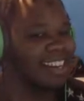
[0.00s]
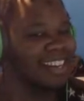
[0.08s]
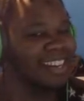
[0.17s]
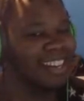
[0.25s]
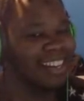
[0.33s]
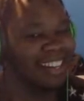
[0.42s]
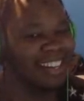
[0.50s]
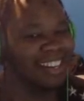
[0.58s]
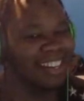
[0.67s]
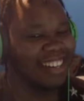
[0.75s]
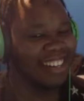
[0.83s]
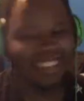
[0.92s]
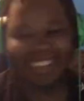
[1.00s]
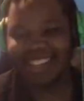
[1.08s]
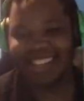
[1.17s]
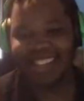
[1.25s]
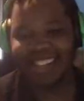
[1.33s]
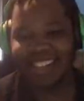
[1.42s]

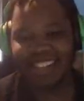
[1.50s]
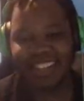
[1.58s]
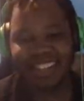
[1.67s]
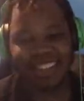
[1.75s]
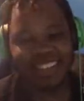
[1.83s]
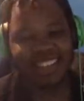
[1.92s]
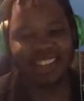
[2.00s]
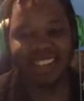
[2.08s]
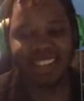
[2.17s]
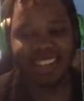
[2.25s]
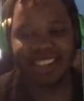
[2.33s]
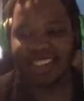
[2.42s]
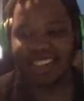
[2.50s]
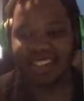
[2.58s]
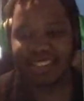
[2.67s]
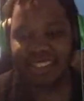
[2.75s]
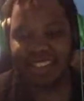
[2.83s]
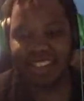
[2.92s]

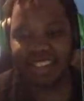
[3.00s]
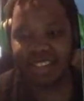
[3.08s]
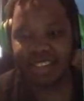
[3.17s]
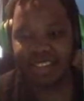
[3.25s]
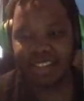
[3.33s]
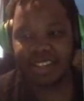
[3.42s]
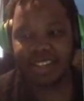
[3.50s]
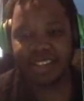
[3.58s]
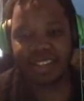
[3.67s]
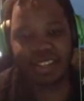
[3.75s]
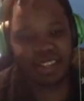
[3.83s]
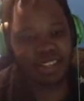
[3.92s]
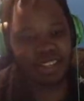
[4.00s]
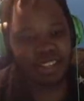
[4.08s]
Nobody speaks.